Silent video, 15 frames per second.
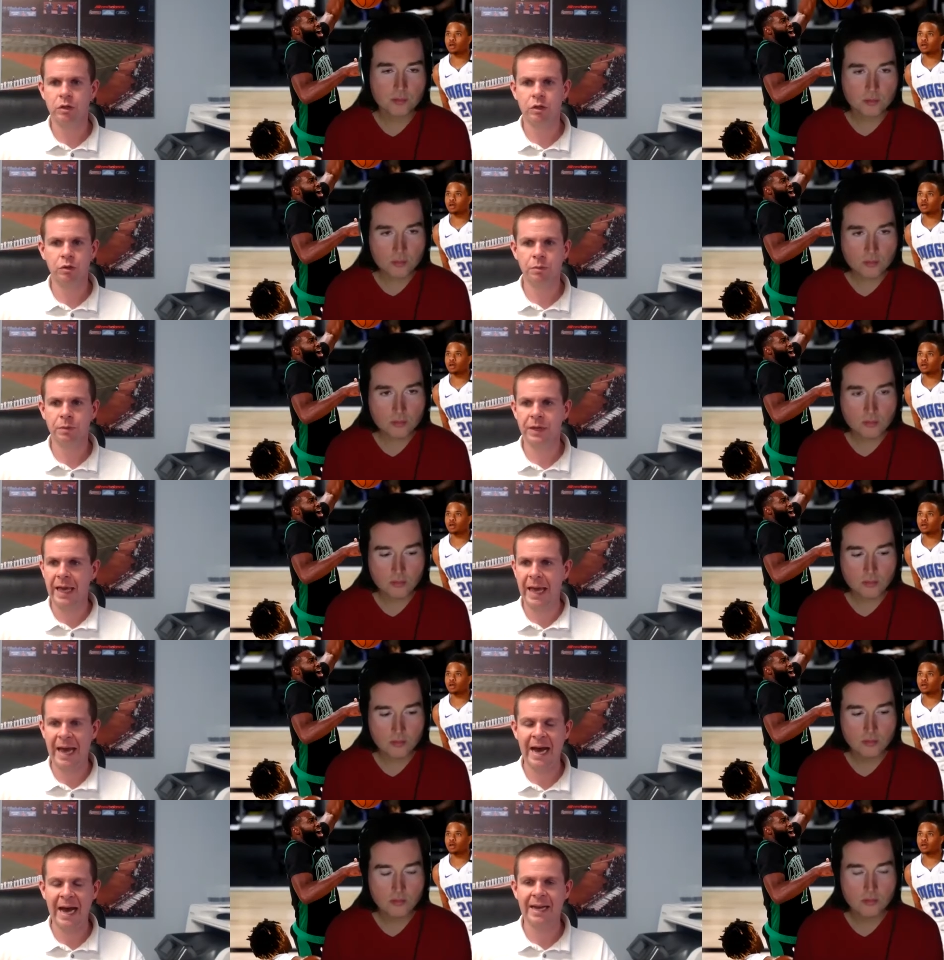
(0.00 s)
Speaker 1: to be
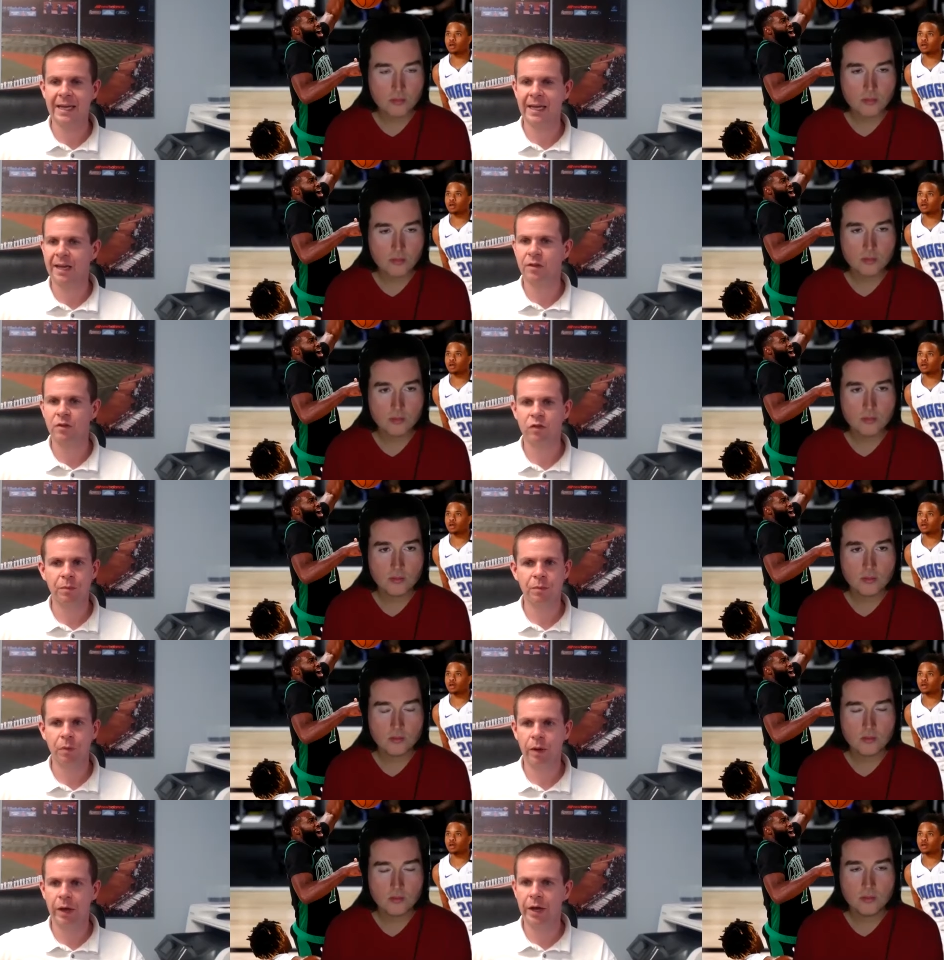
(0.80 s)
adding in
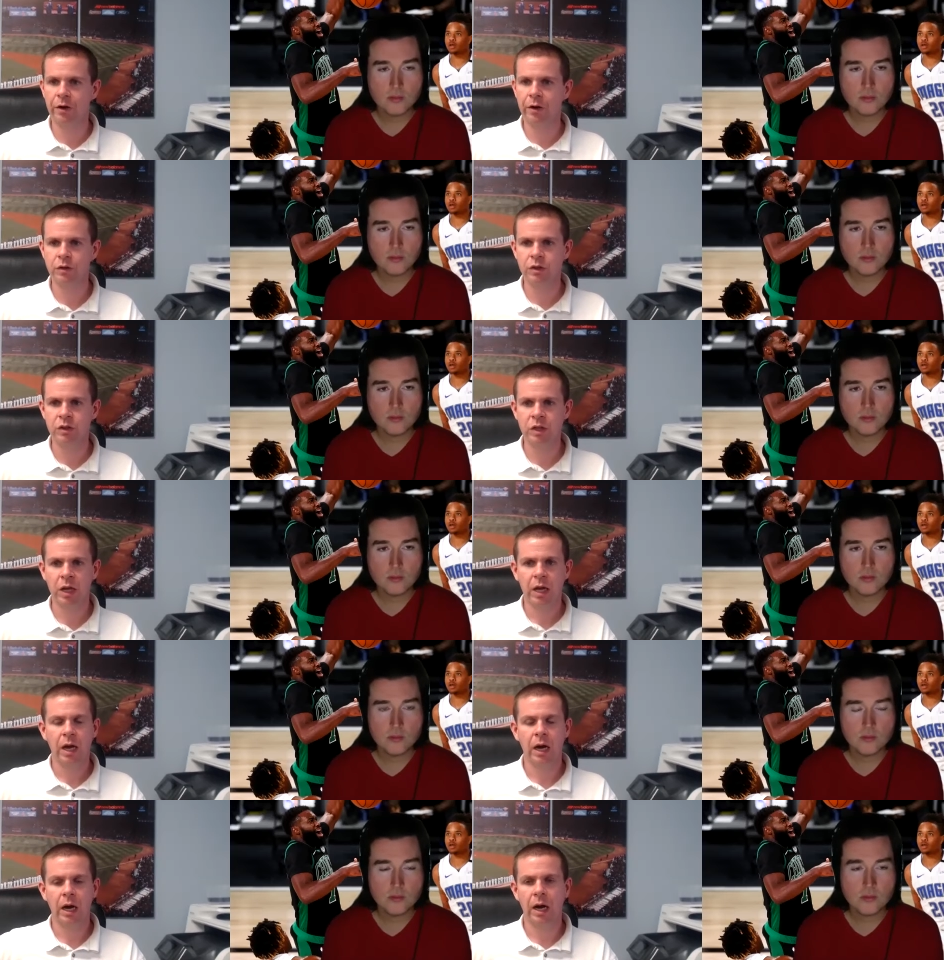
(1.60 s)
some players.
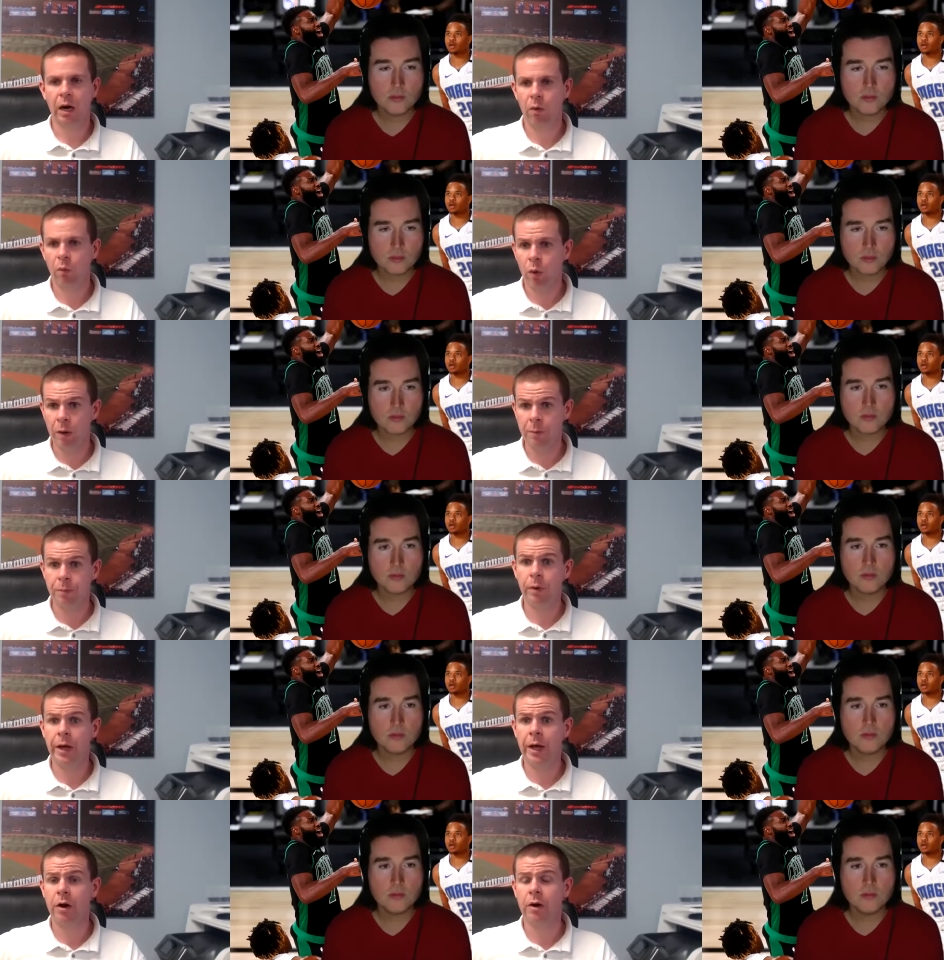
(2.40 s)
Uh, one
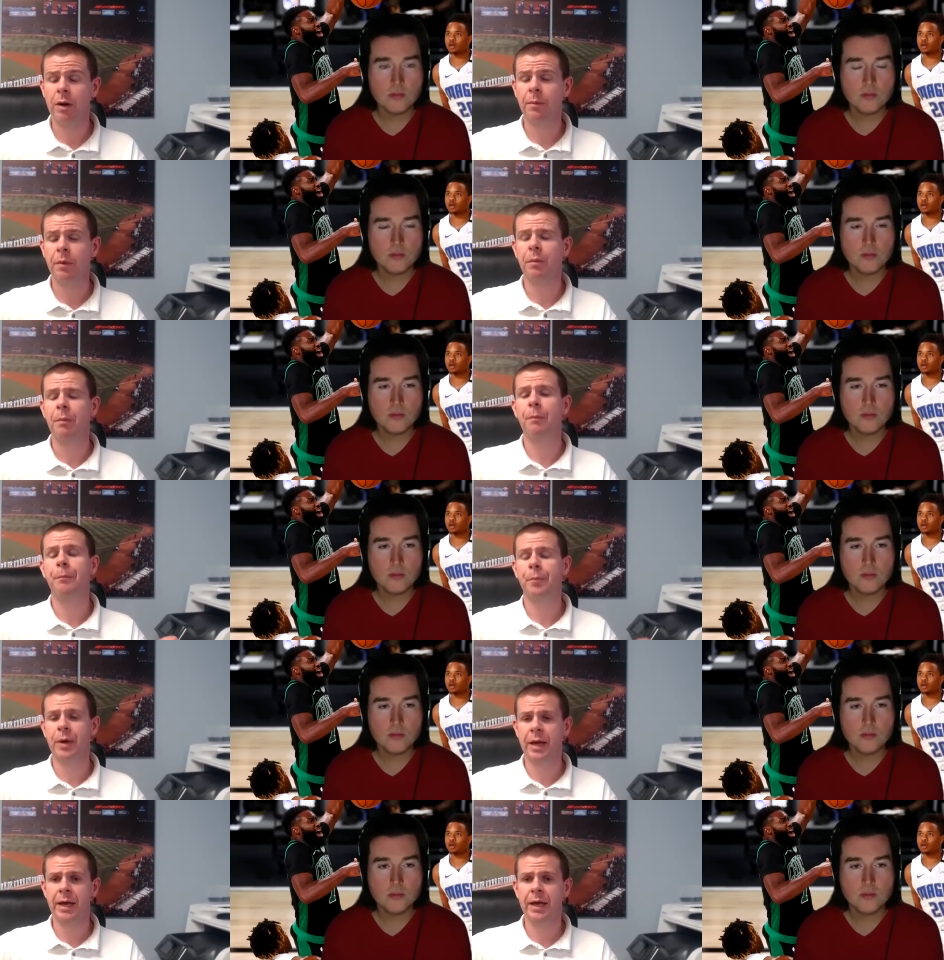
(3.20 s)
player I'm a
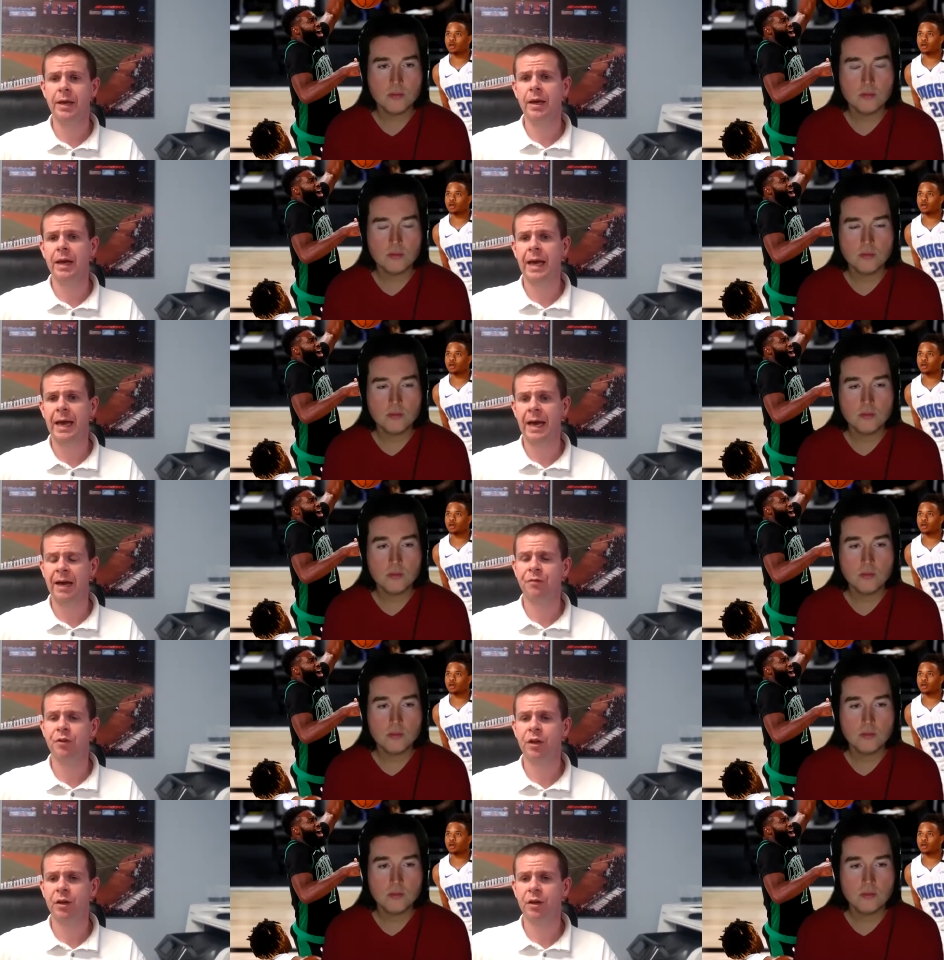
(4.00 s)
big
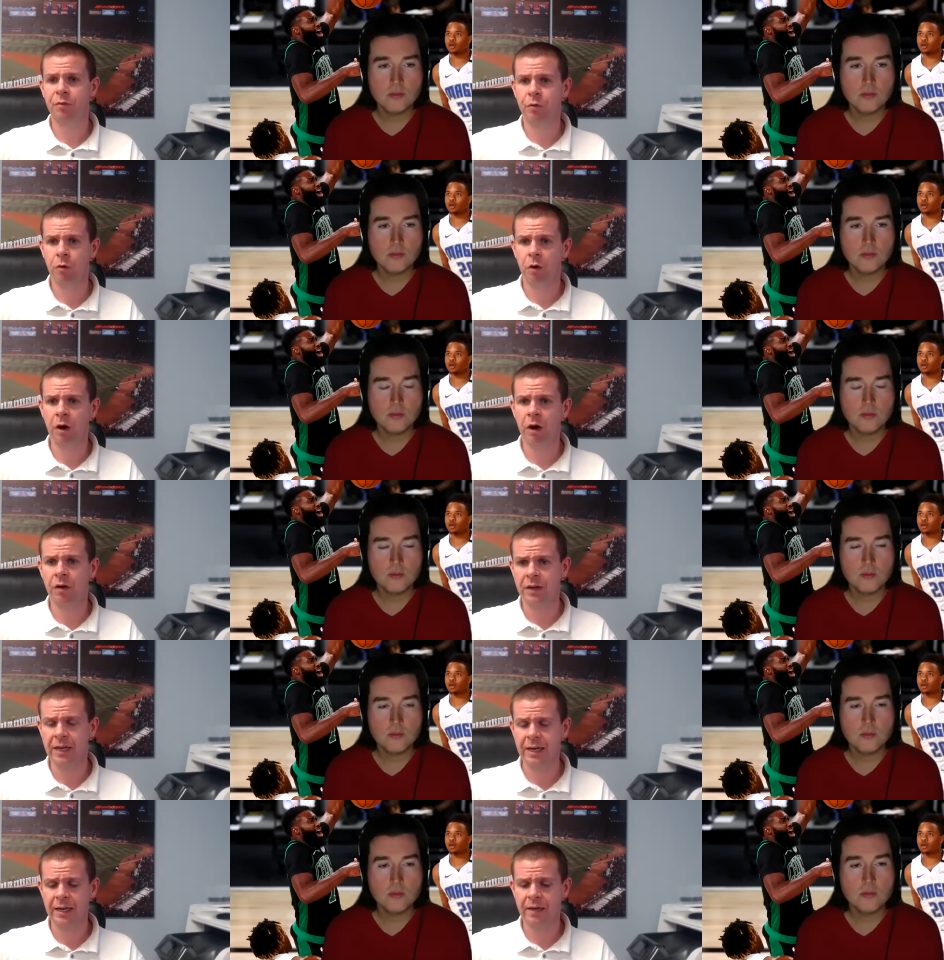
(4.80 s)
advocate for of
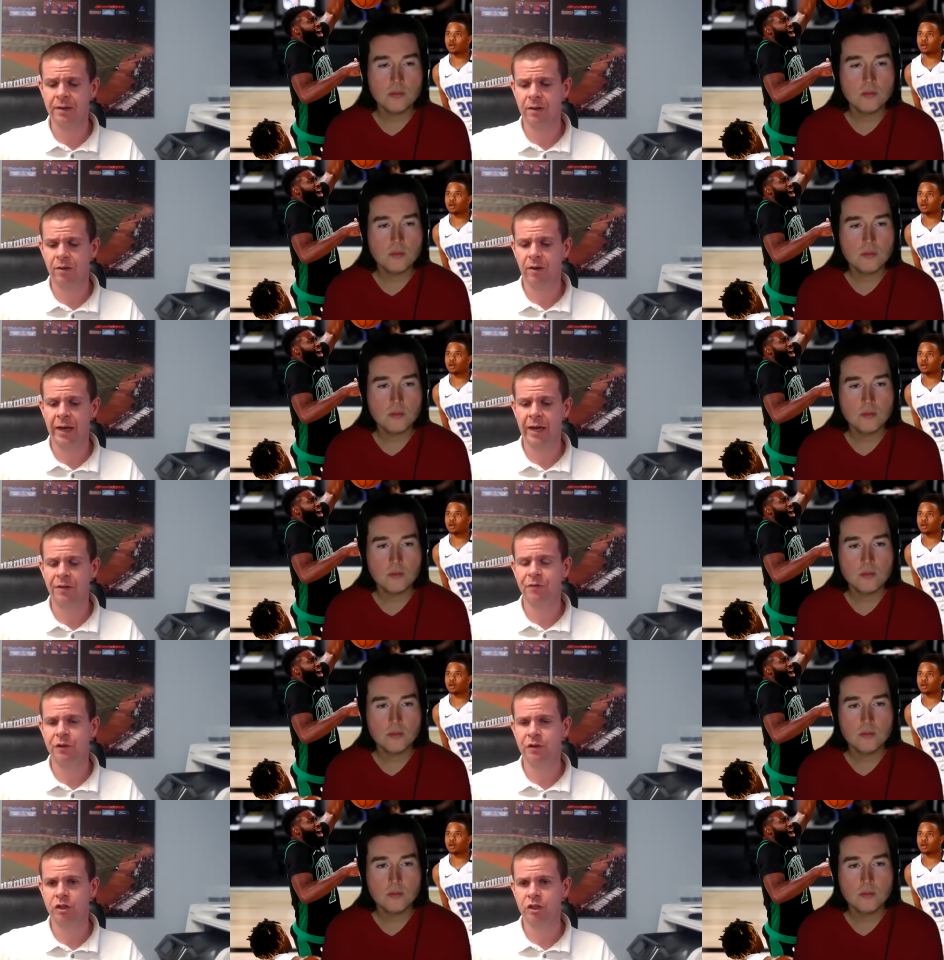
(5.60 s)
getting into the
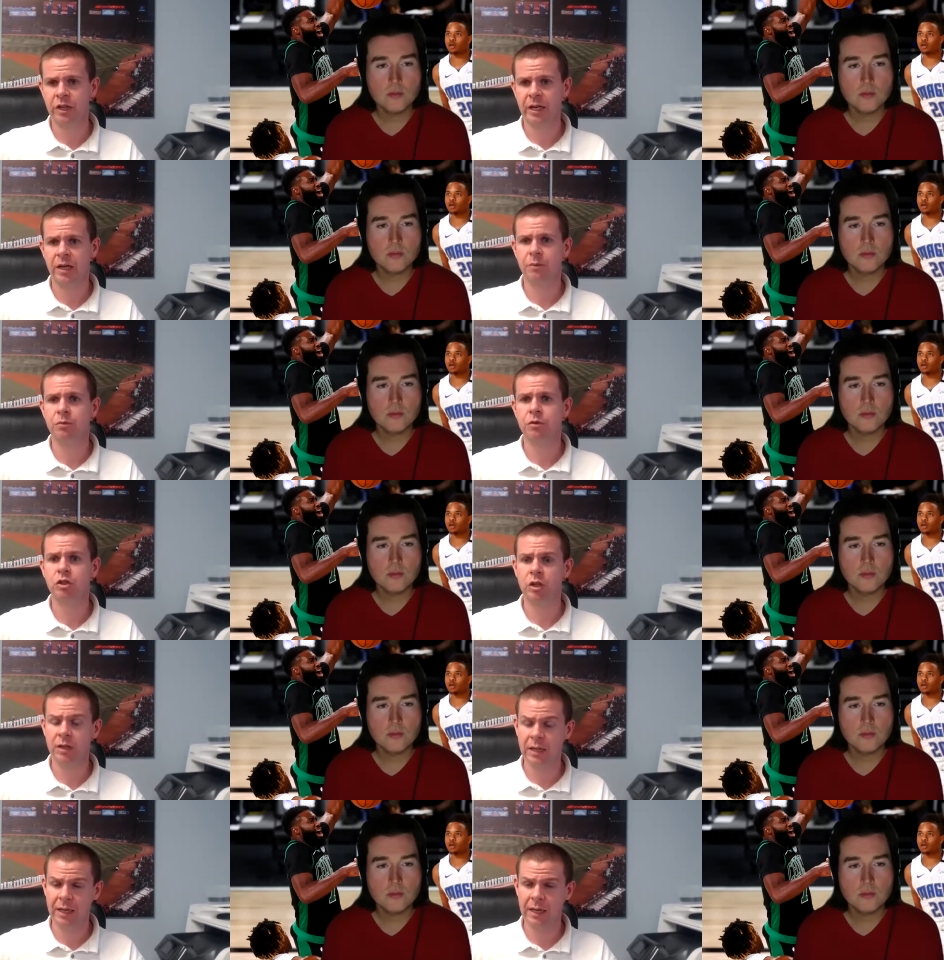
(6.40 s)
lineup is Jacob
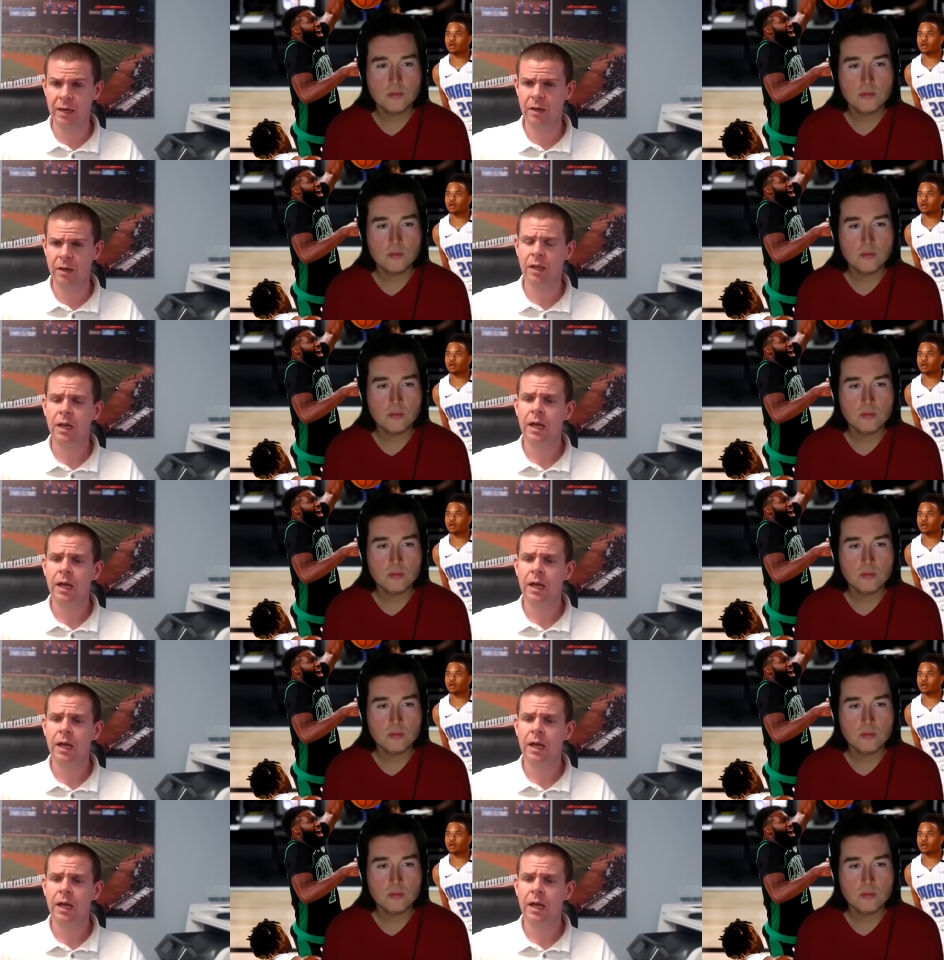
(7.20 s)
Studnicka.